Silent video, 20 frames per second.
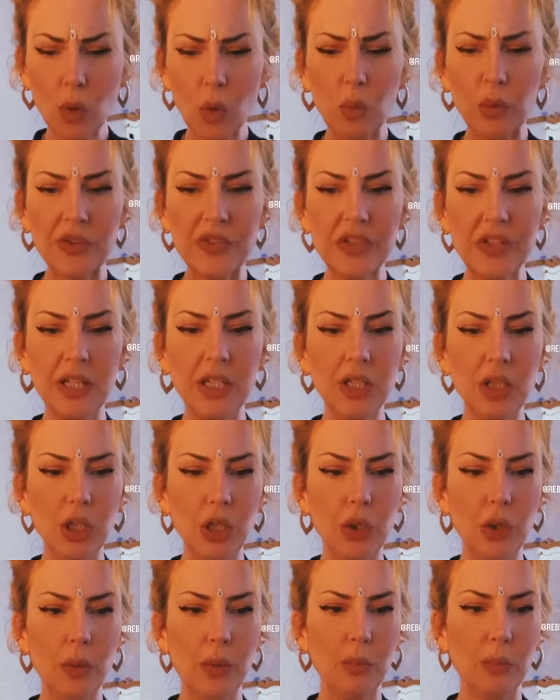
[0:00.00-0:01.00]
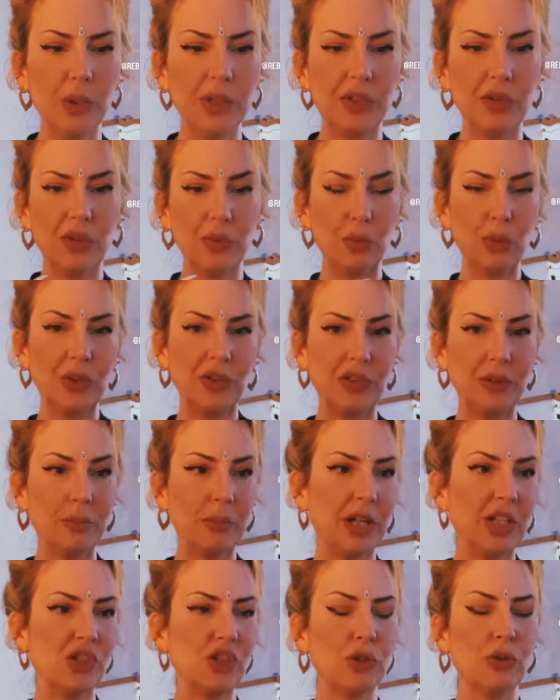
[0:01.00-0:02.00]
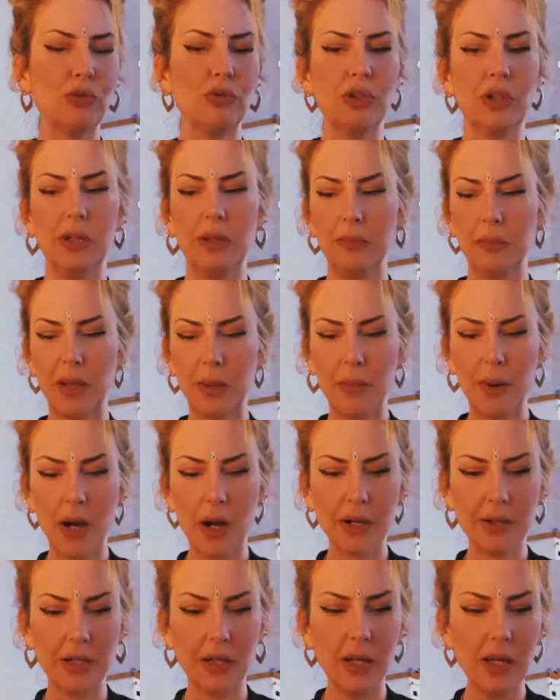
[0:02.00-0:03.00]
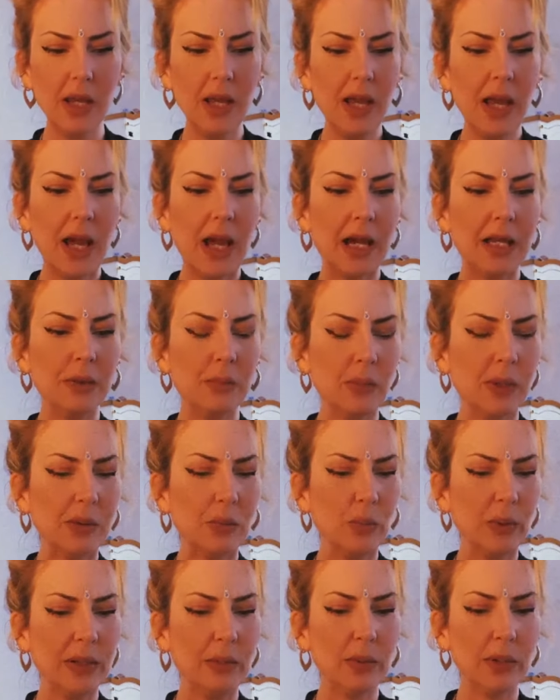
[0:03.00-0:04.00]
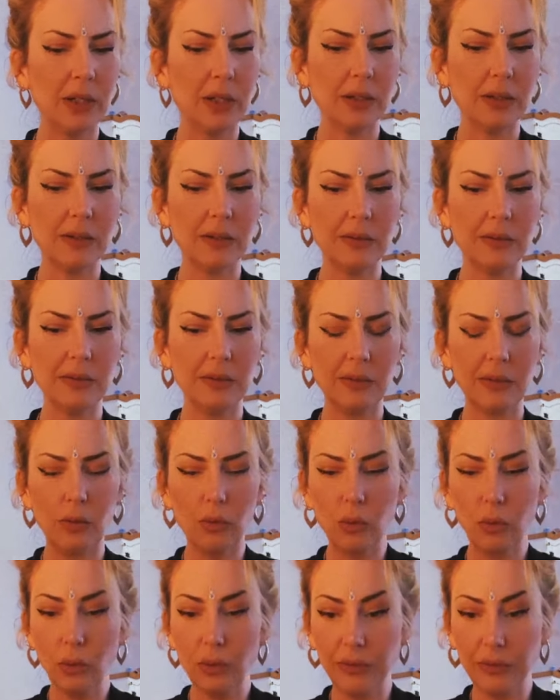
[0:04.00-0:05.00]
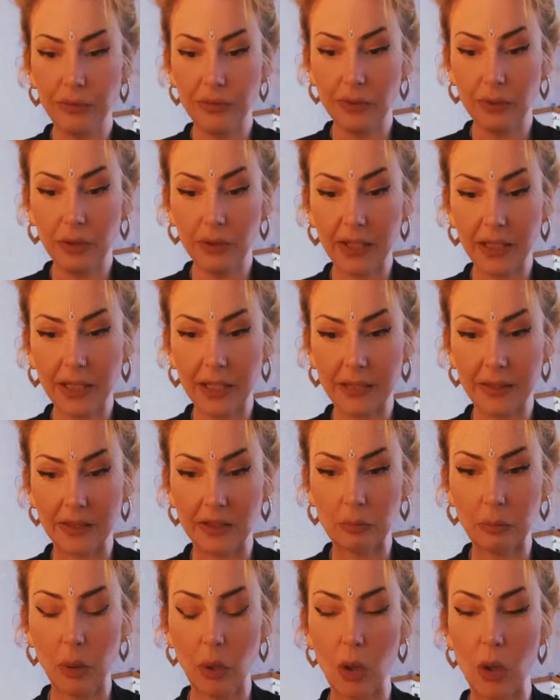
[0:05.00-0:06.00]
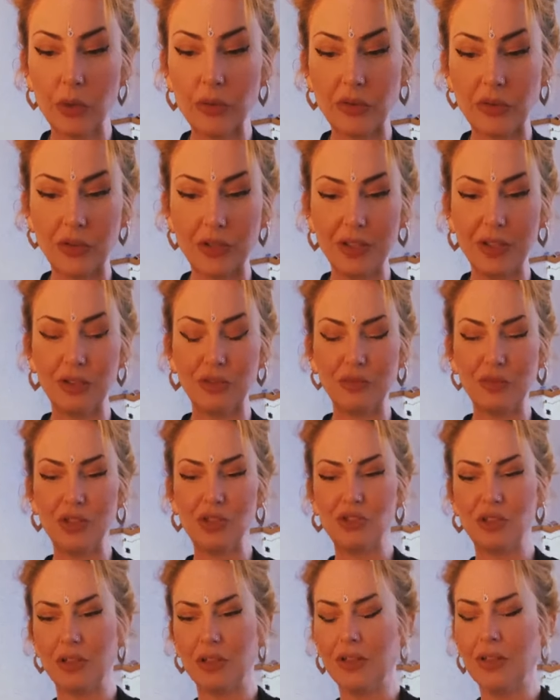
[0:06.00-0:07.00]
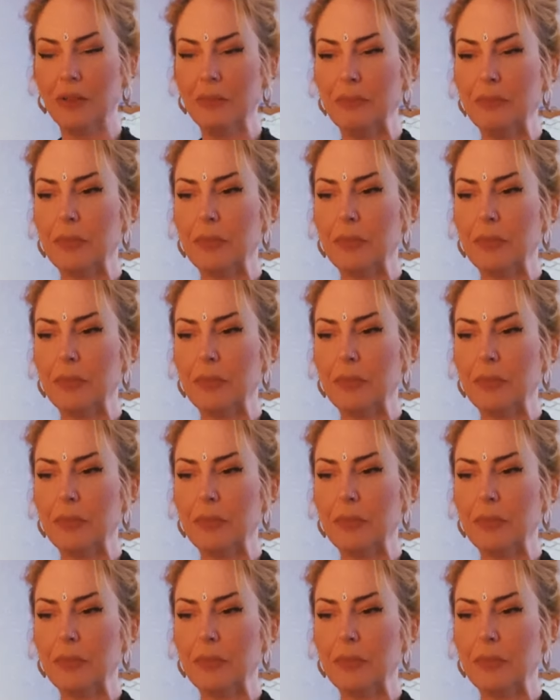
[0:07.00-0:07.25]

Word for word: What's in you and what's, what's in my children and in my partner. And, and we were all looking at these pots in this vision.